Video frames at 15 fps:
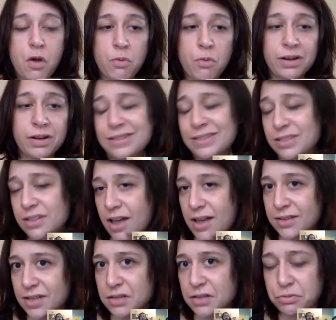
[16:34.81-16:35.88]
what of this
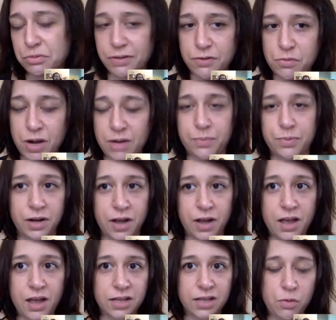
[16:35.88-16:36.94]
content do we even want to bring on?